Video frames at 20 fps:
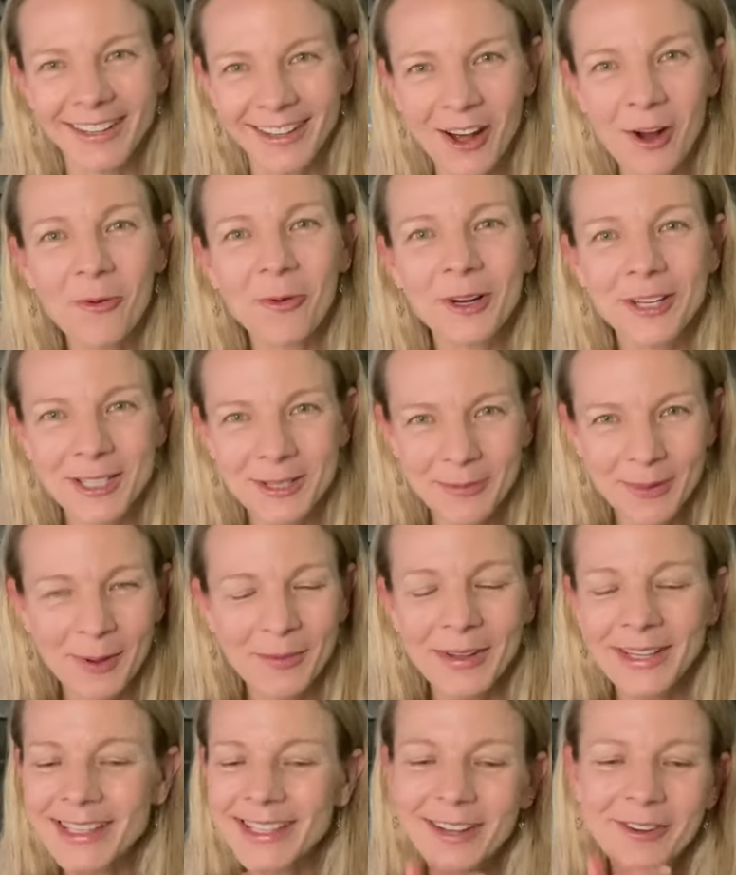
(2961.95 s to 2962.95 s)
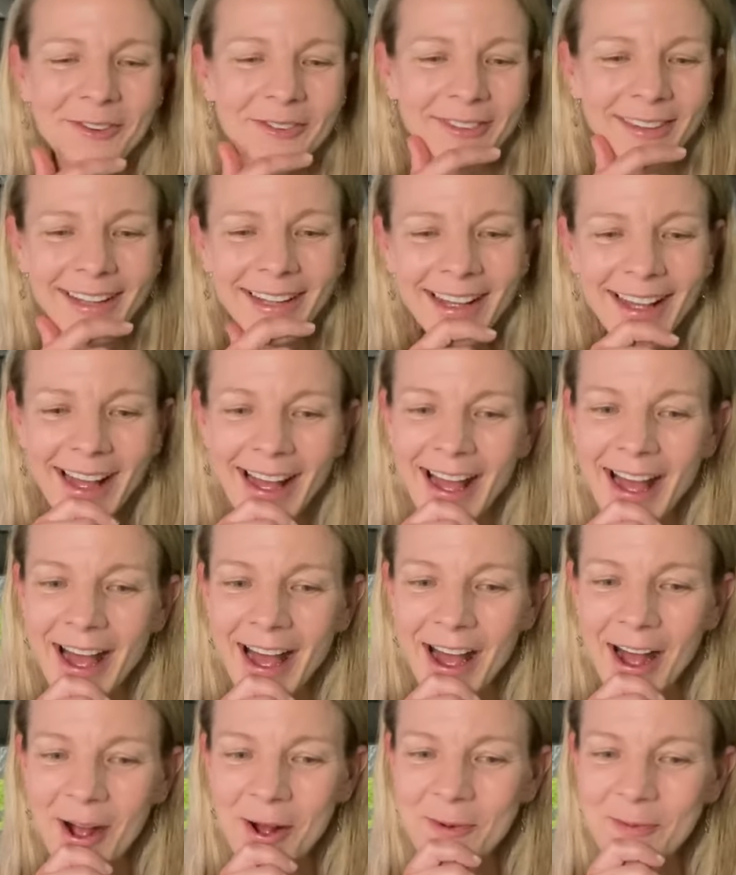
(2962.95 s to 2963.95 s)
I'll watch it by myself.
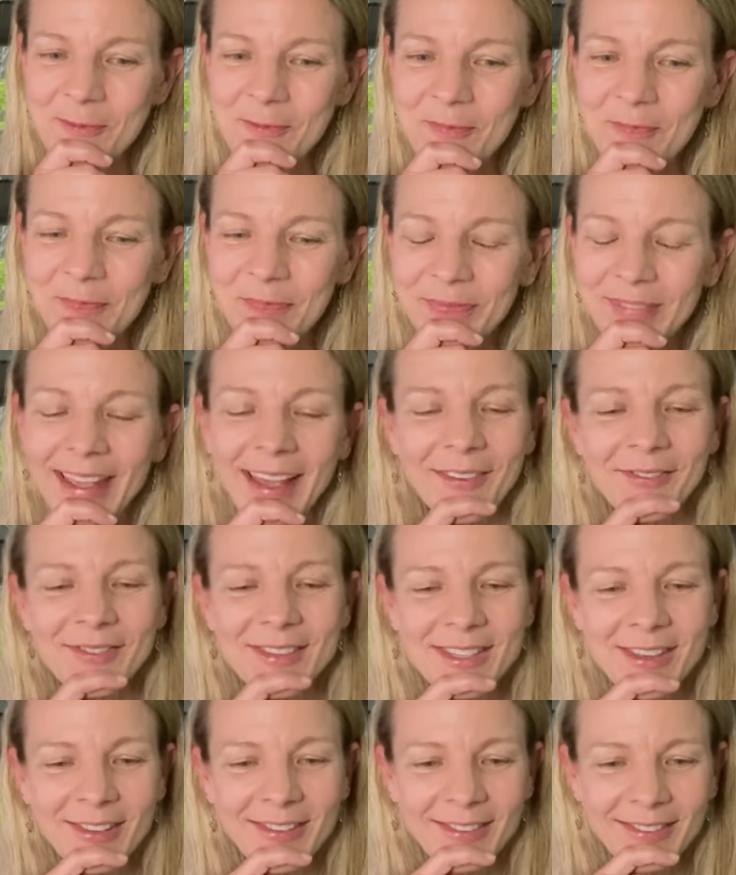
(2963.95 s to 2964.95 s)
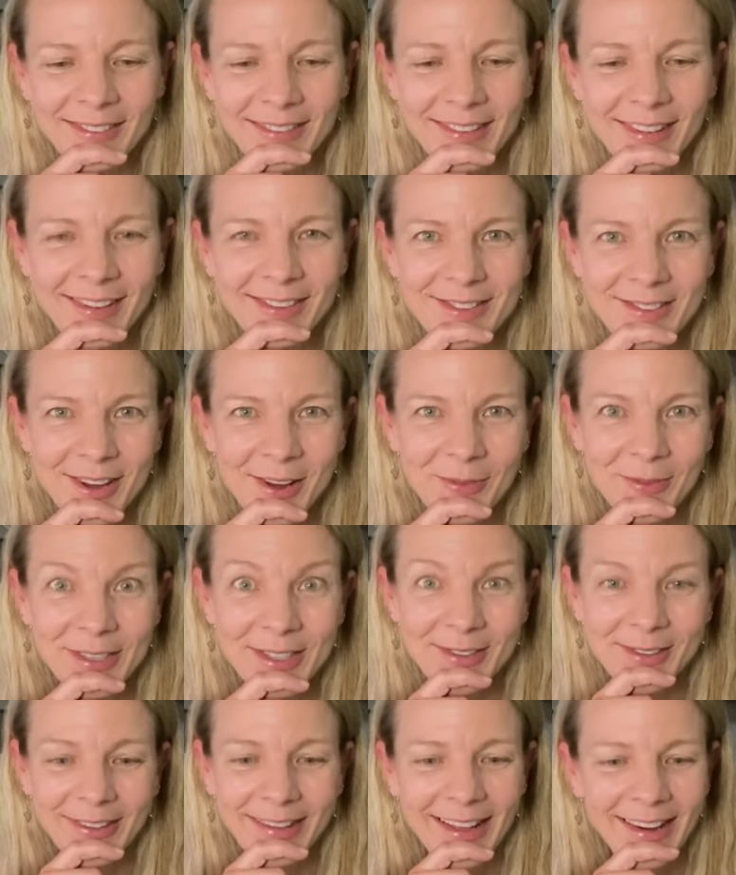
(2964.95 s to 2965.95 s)
Yeah, so I'll be
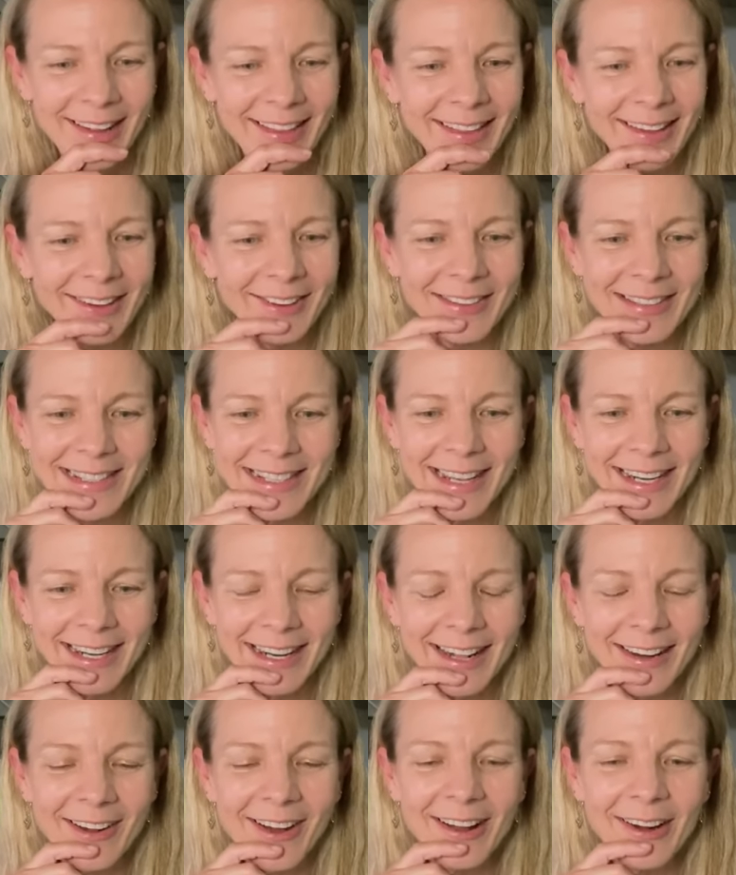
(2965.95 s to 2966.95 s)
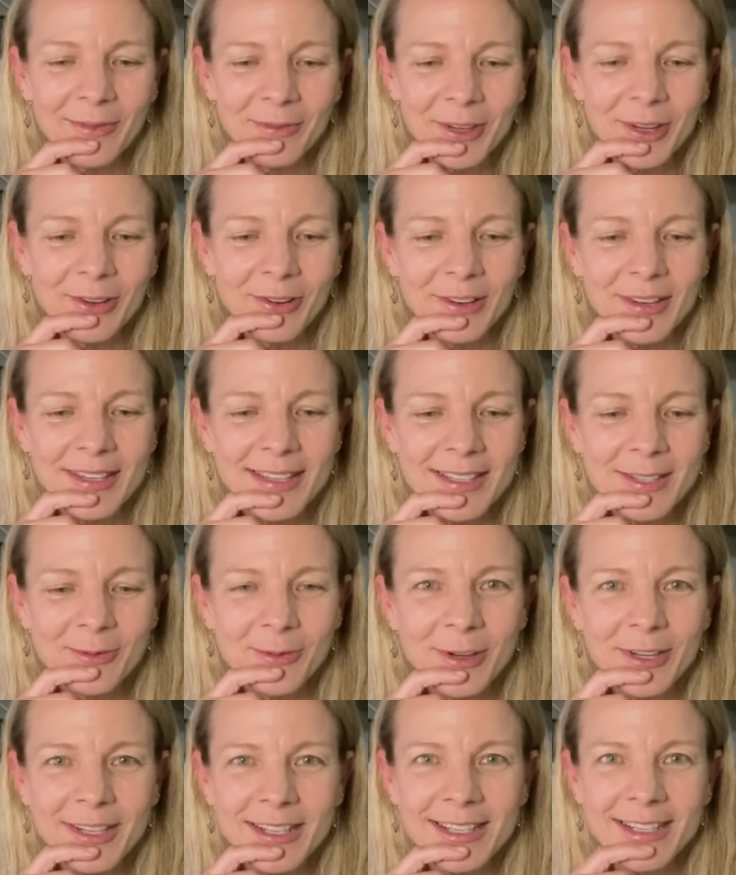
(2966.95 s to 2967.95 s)
doing that, I think, on Saturday night. I'm curious
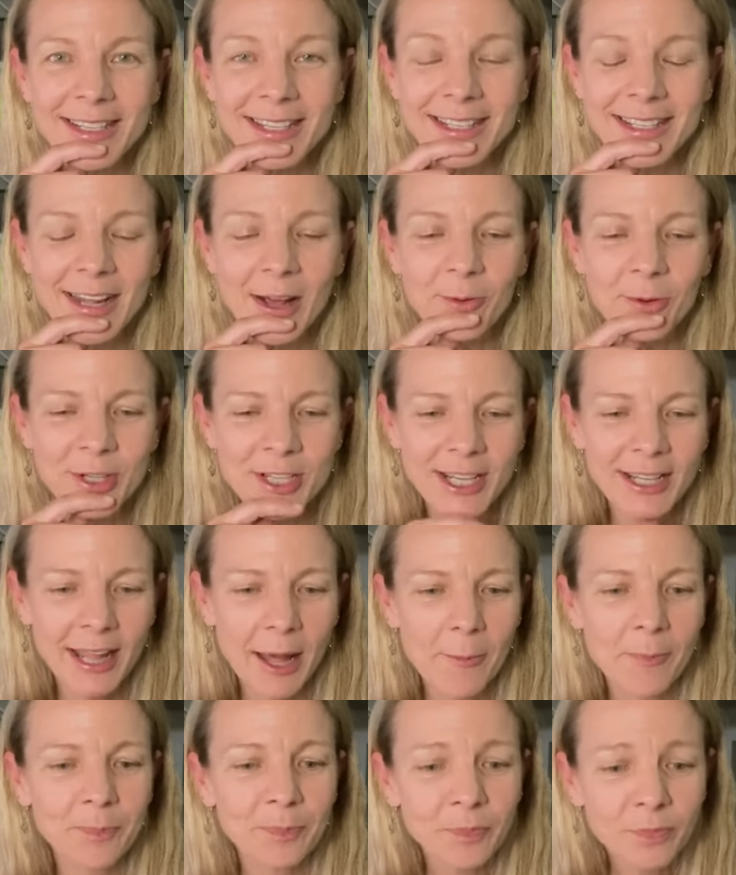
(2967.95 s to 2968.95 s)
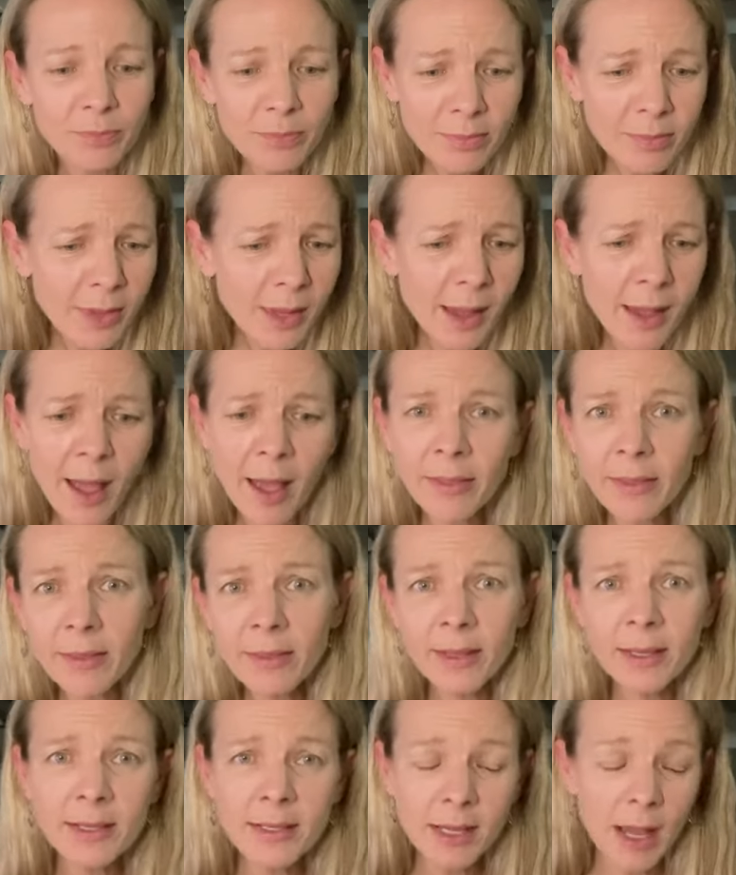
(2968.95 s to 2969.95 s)
to start watching that. Other
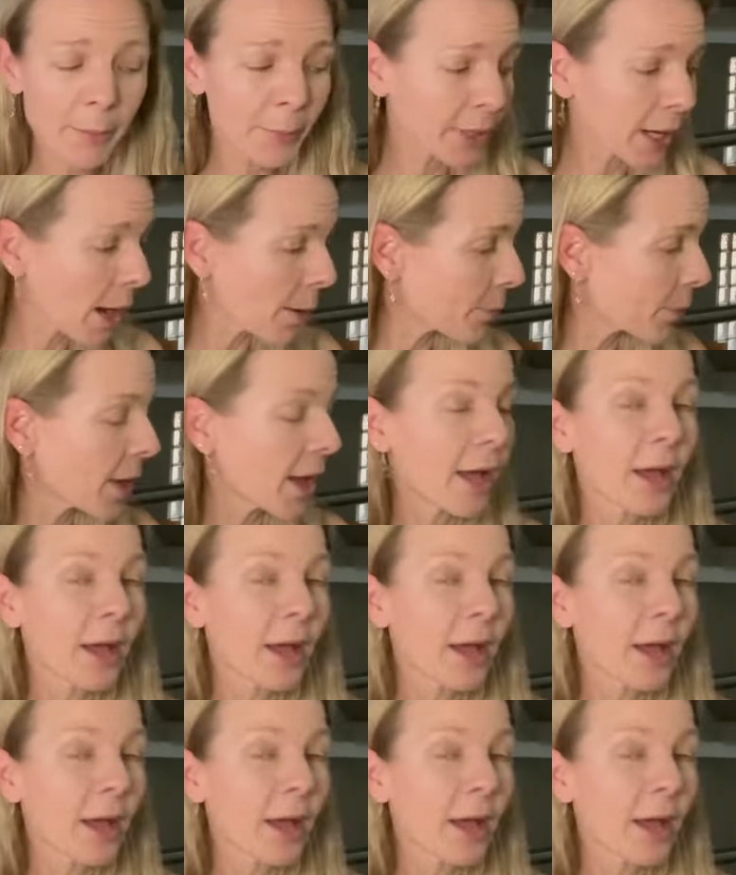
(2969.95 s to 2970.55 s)
things coming up.